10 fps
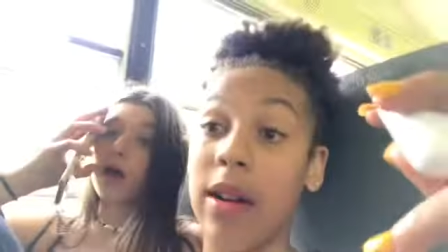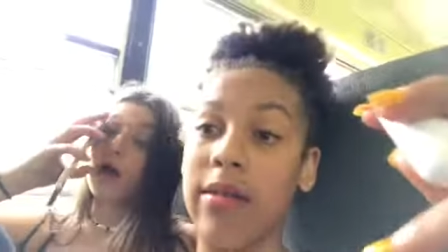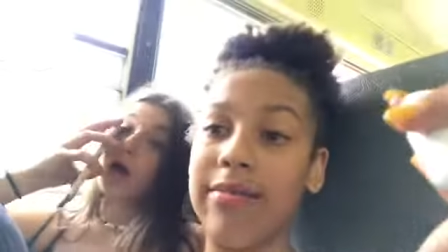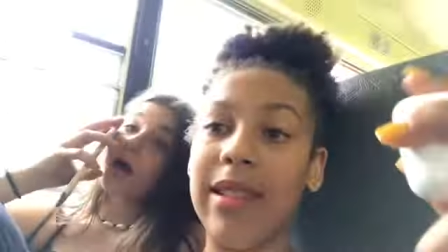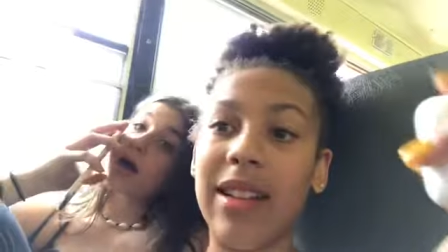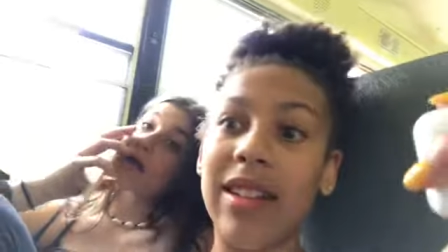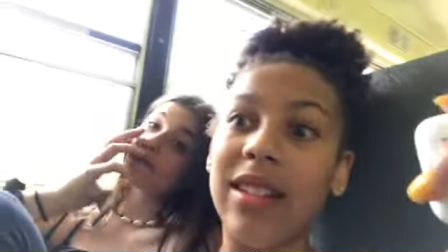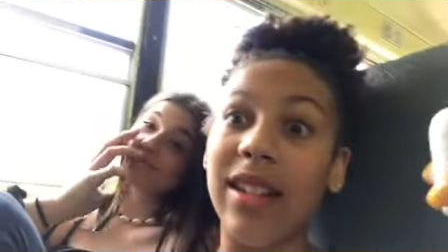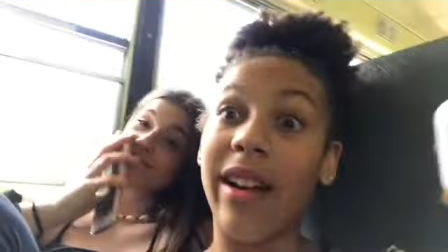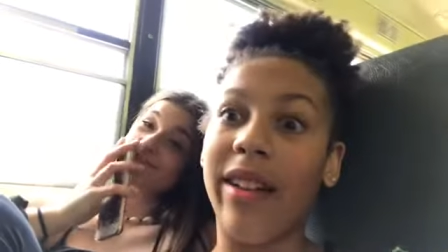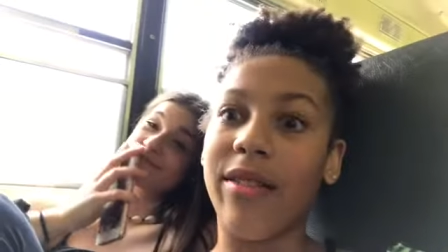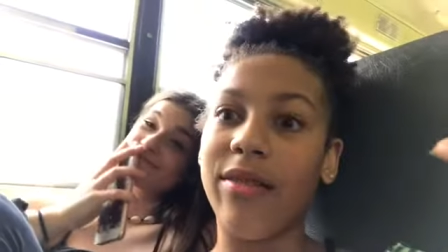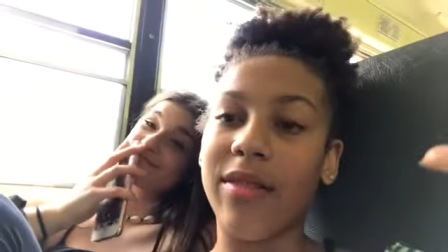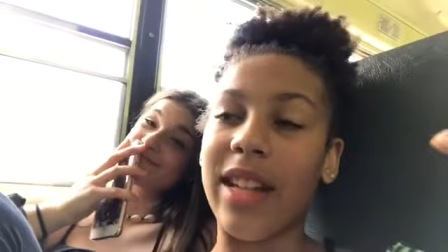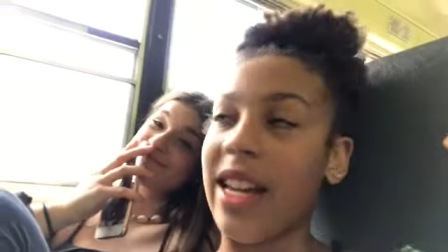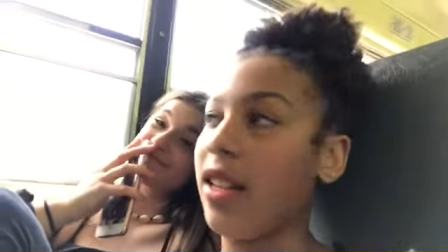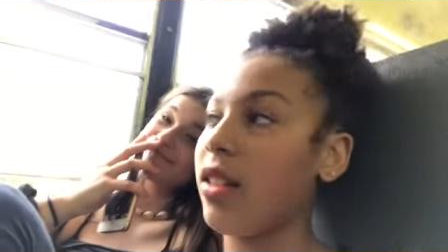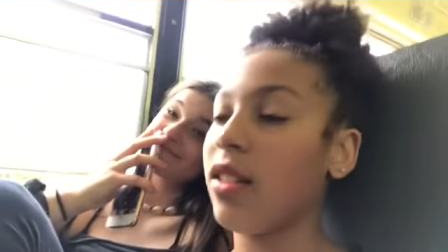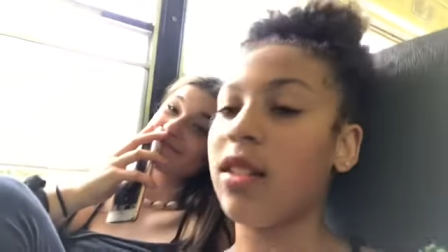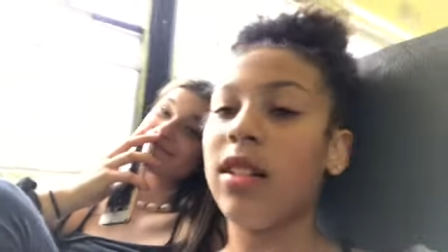I don't die of
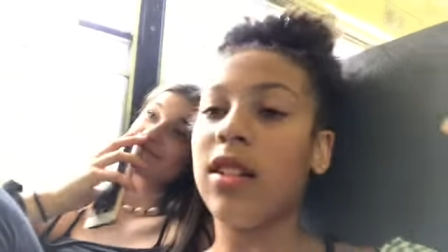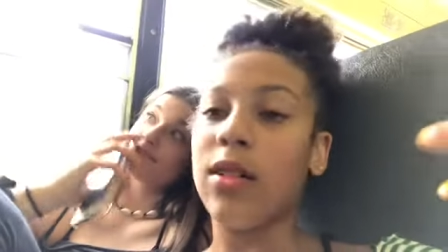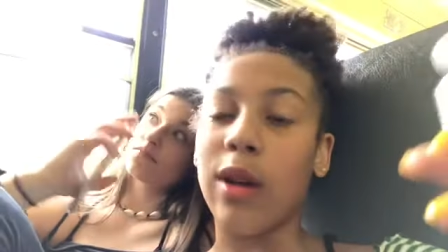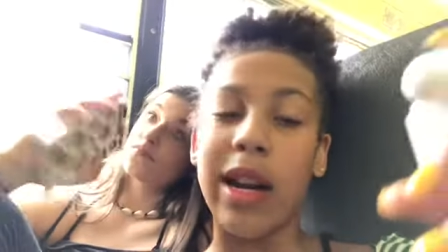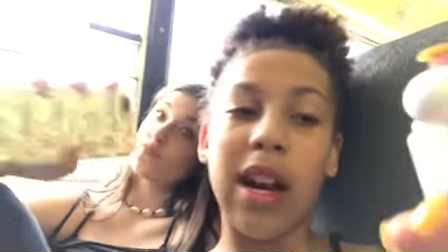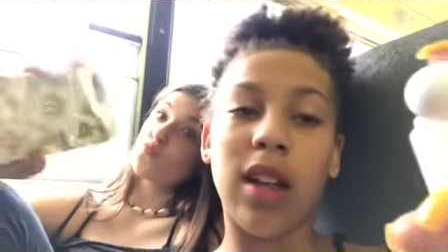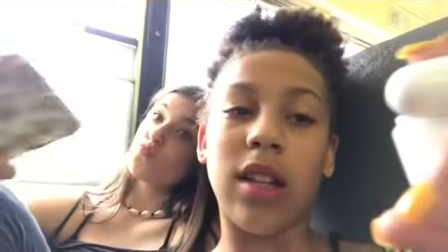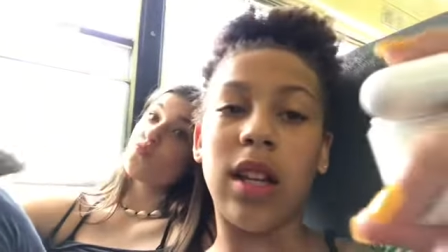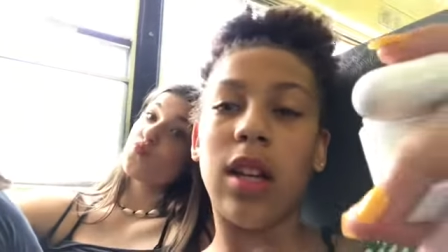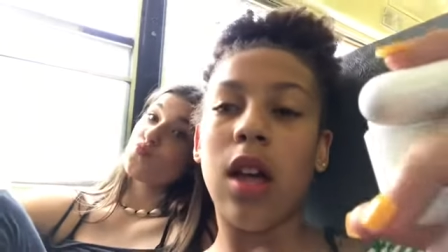heat. Right, Natalie?